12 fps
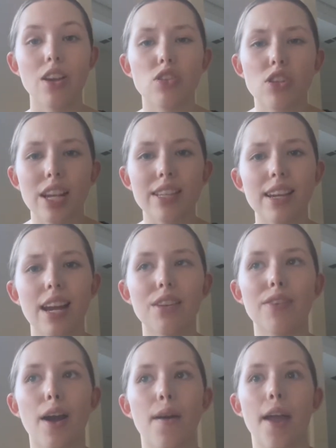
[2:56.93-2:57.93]
So that's kind
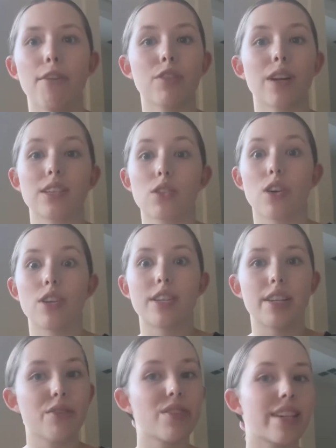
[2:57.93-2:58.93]
of how everyone's got
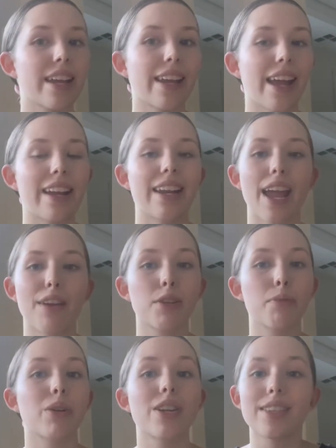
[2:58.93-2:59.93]
different DNA and
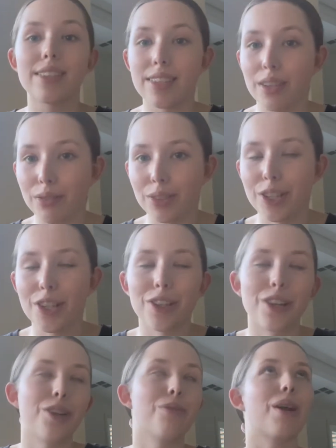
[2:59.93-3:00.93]
everybody's different,
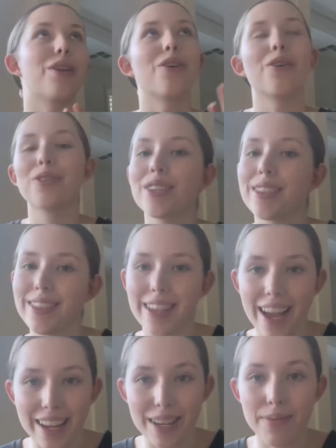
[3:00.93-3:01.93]
we're not all
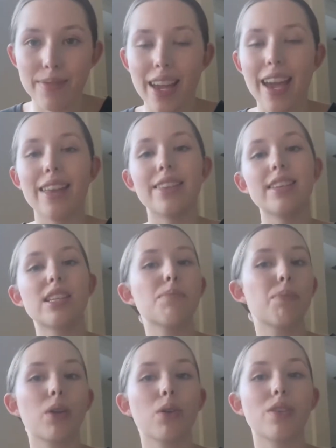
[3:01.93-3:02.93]
same. This is
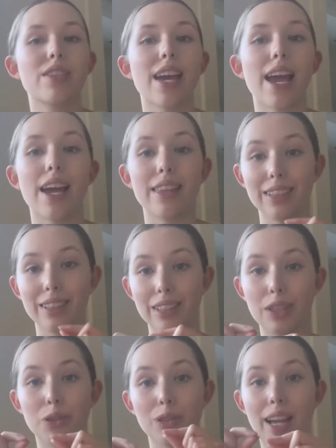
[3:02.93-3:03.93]
because the
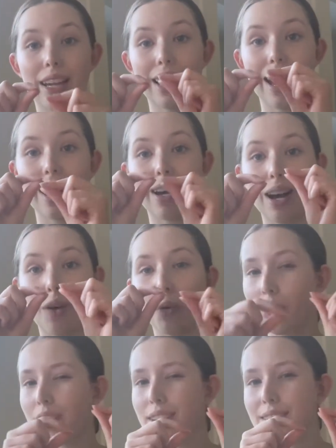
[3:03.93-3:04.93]
little
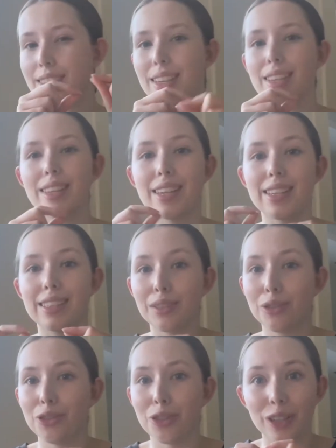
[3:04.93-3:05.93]
orders that these
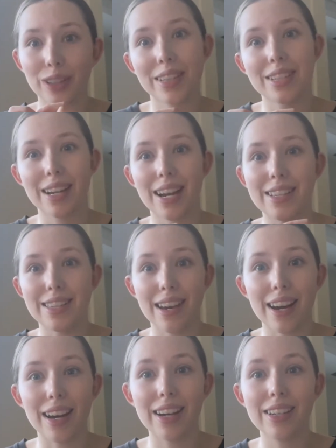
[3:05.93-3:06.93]
little nucleotides
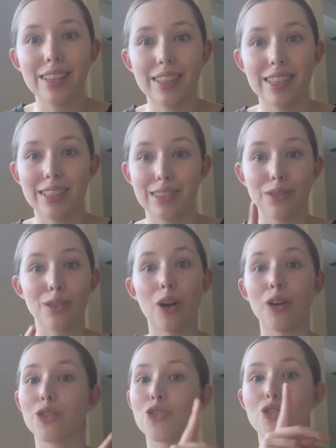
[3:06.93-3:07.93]
are in these
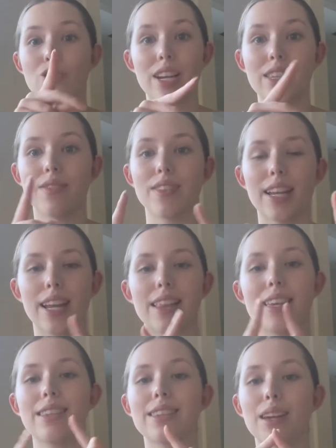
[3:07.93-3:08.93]
long strands of DNA,
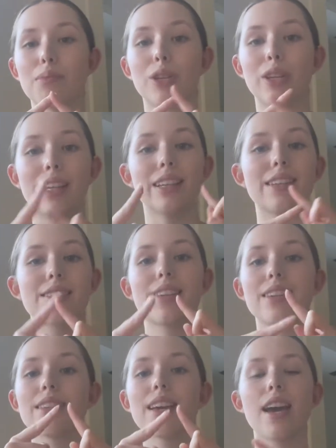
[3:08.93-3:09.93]
these double helix
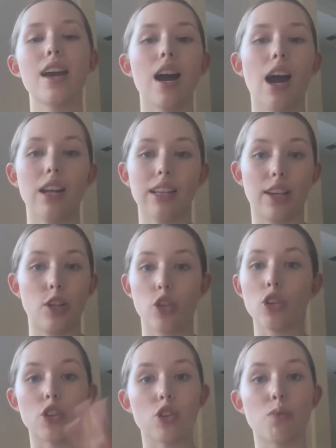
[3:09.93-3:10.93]
things are
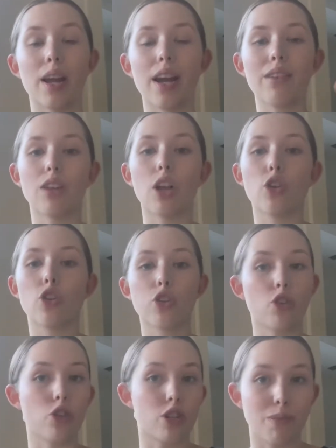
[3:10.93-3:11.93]
huge. We have
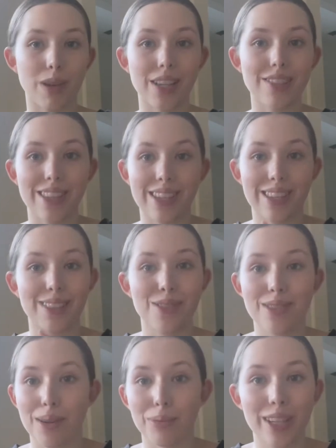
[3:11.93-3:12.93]
huge amounts of these little
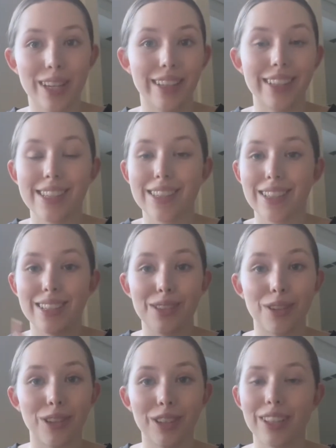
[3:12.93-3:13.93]
double helix things
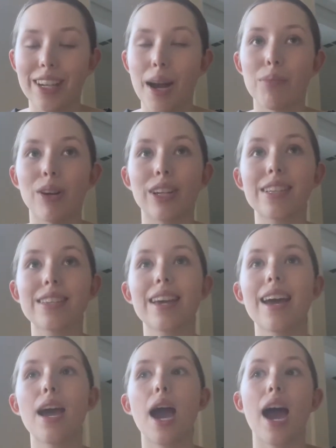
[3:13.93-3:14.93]
all in our bodies,
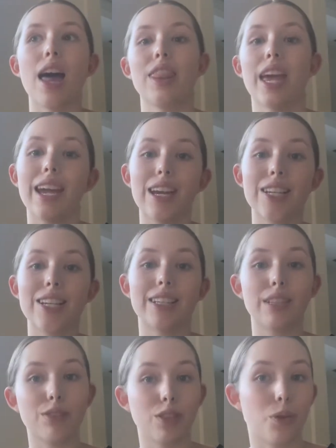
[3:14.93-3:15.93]
and they are in
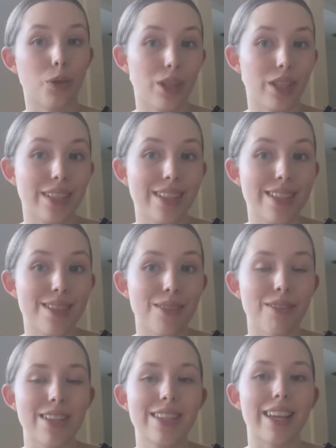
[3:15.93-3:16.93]
different orders.
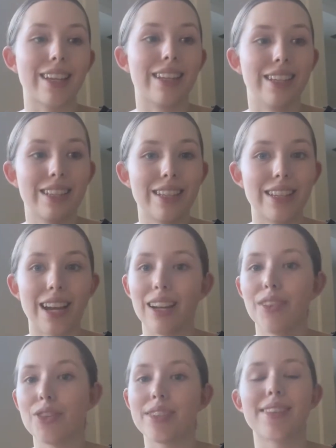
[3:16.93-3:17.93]
So it's there's none
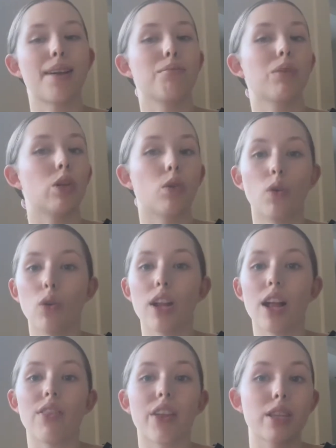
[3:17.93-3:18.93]
of the same little
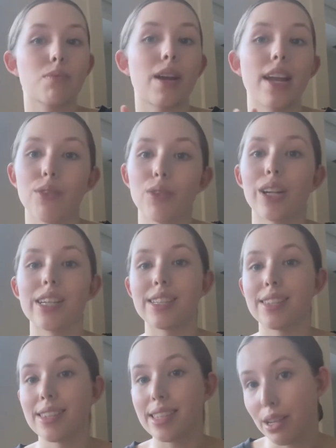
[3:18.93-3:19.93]
order, and that's why everyone
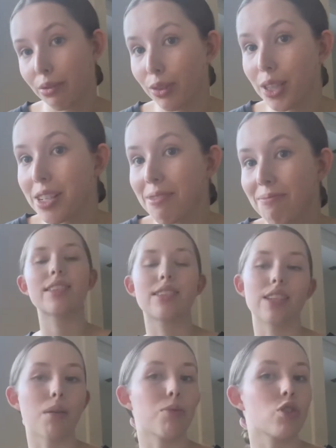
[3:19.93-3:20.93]
is different.
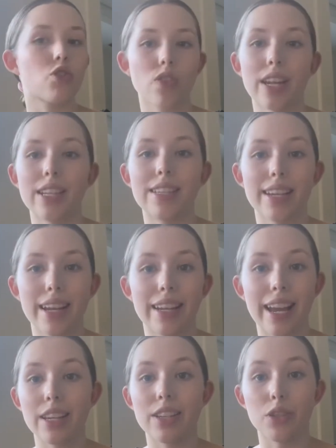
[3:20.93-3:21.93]
Double-stranded
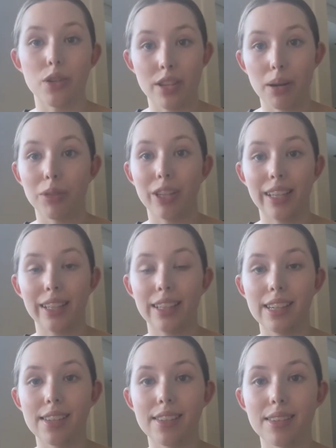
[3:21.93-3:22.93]
DNA is your double
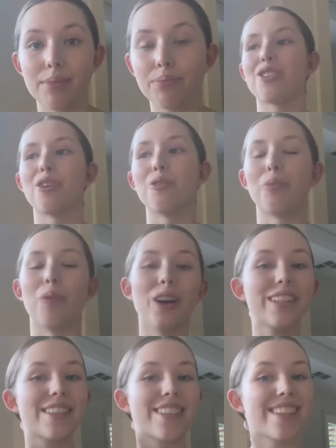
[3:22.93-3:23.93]
helix. So
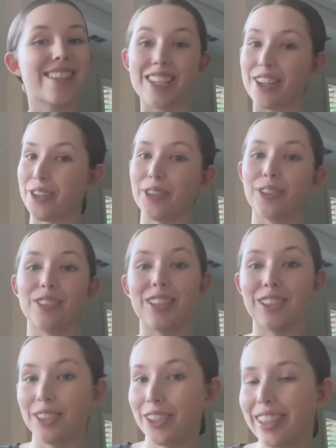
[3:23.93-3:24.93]
what does it all
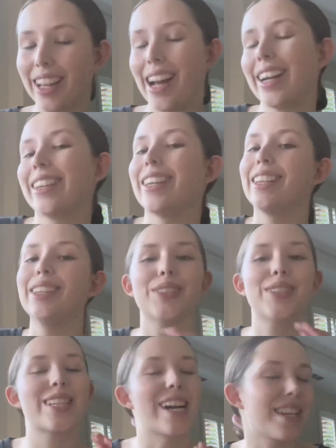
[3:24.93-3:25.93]
look like in a
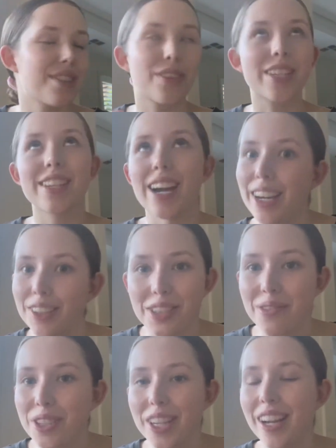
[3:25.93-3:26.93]
little scientific
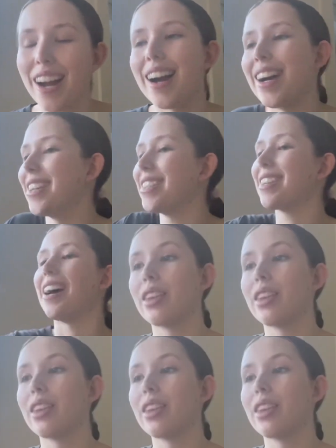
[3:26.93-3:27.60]
diagram for you guys?